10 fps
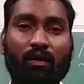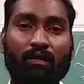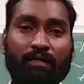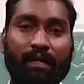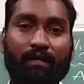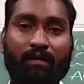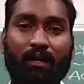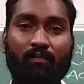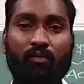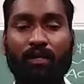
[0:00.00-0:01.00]
their
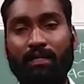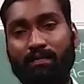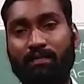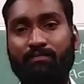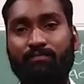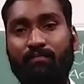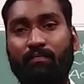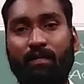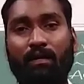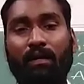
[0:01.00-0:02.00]
carbonates
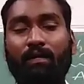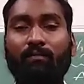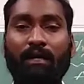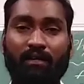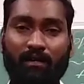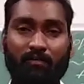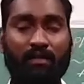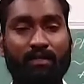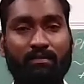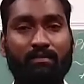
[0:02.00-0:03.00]
and
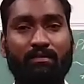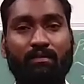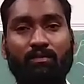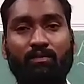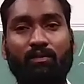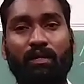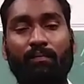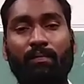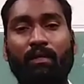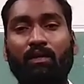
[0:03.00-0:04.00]
bicarbonates?
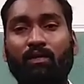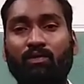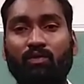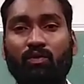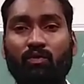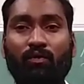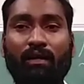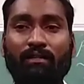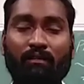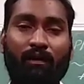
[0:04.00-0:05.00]
Okay. So
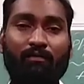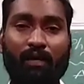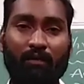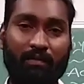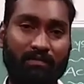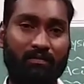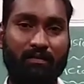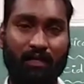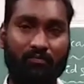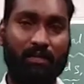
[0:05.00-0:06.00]
what will happen?
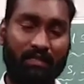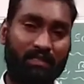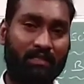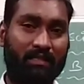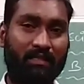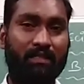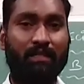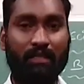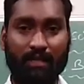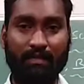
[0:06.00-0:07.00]
That we will discuss
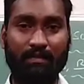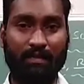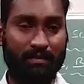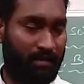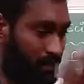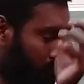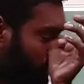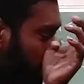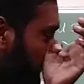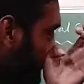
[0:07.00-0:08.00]
in this lesson.
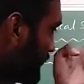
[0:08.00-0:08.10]
Okay.